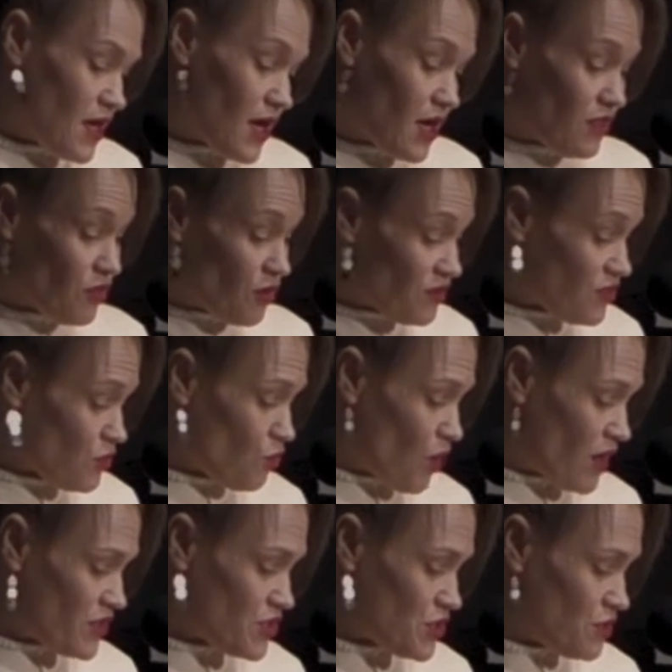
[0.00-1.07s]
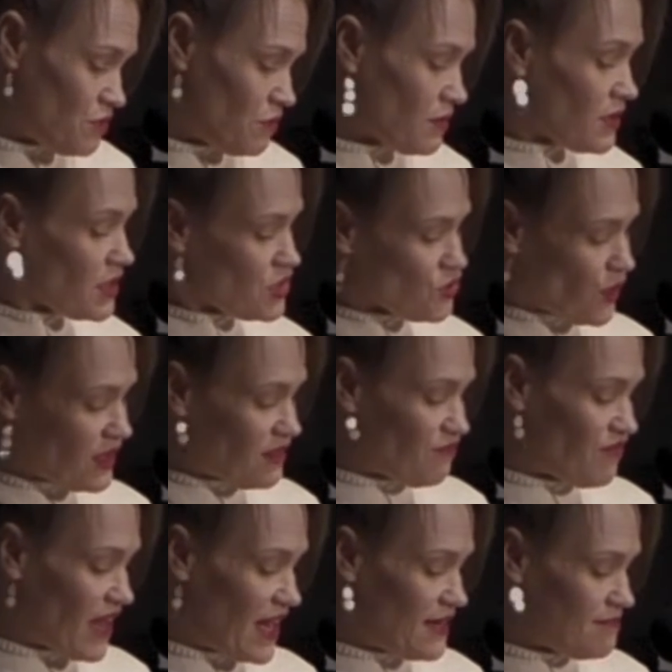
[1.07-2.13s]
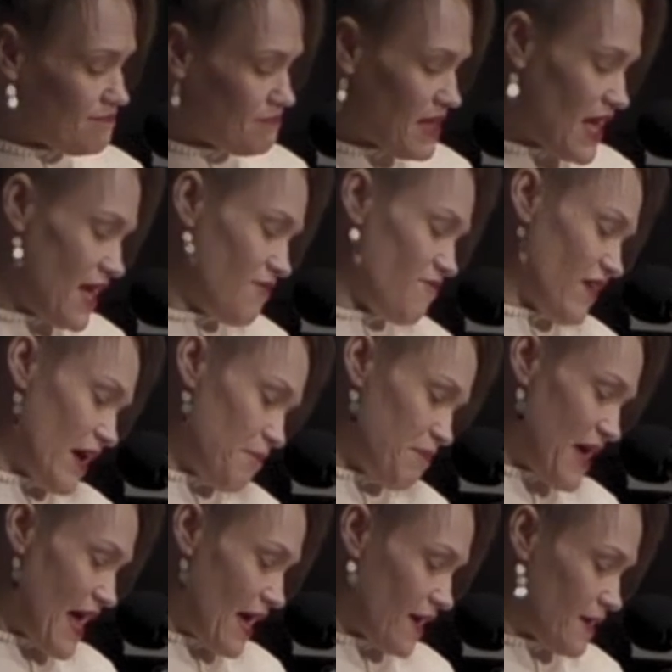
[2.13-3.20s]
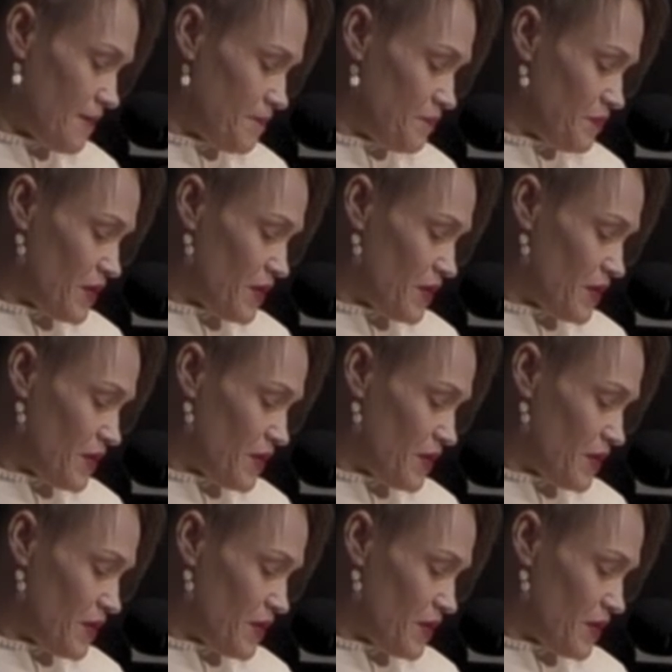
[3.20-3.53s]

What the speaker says: and those who want to can join the fight and fight back.